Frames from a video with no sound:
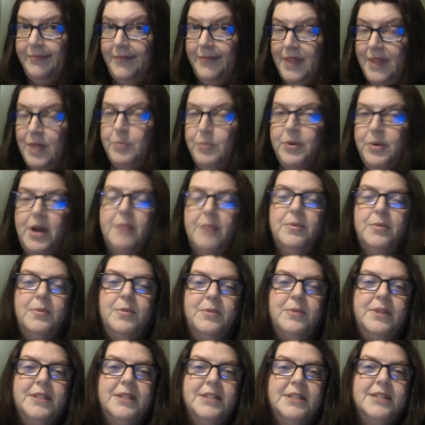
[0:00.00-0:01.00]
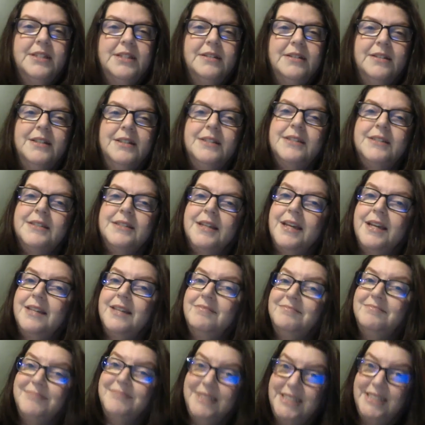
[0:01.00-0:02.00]
with this theory is
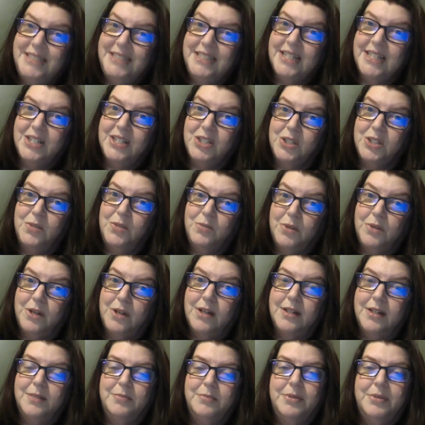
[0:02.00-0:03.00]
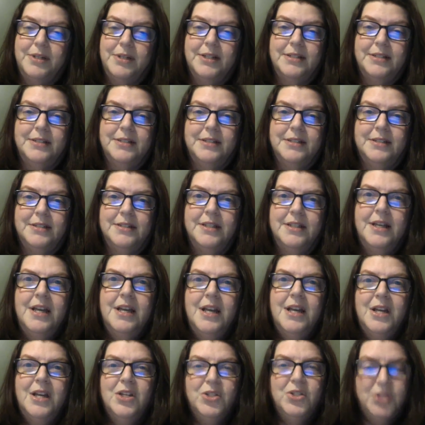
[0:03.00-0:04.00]
that it's actually wrong in practice.
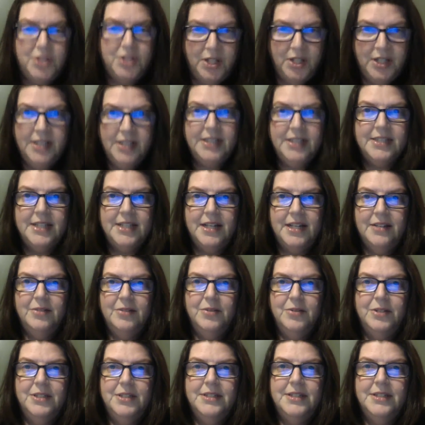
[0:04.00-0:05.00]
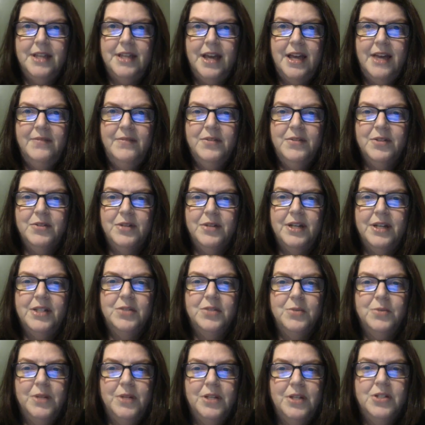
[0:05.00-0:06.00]
Starting salaries after
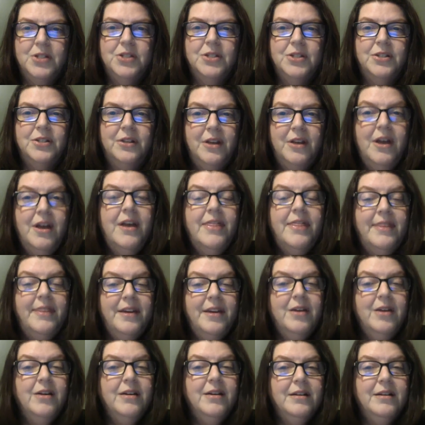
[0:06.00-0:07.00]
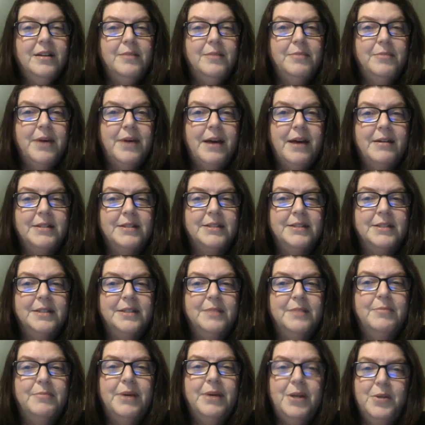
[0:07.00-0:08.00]
graduation, they are
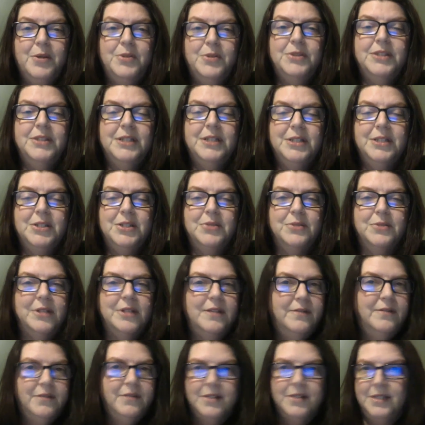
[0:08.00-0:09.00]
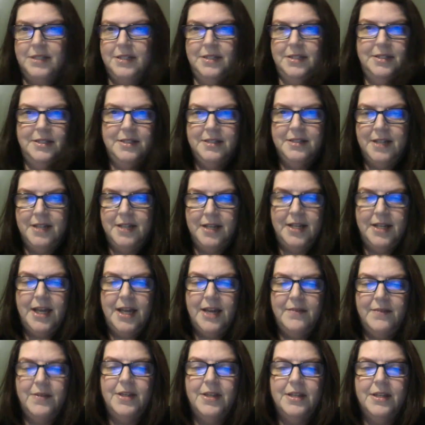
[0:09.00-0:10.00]
impacted by holding a degree versus not
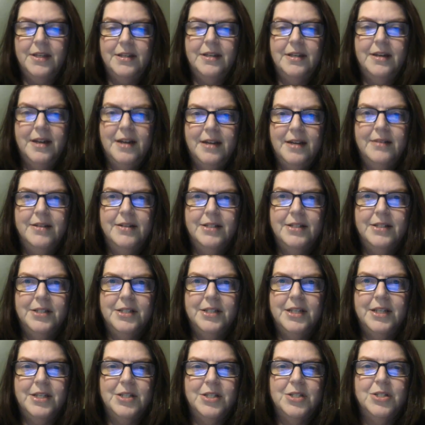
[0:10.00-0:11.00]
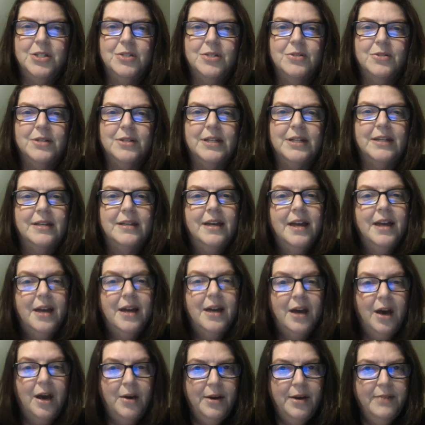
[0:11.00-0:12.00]
having a higher education degree.
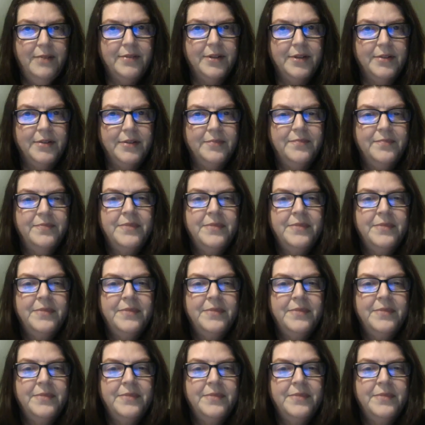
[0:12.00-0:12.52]
However,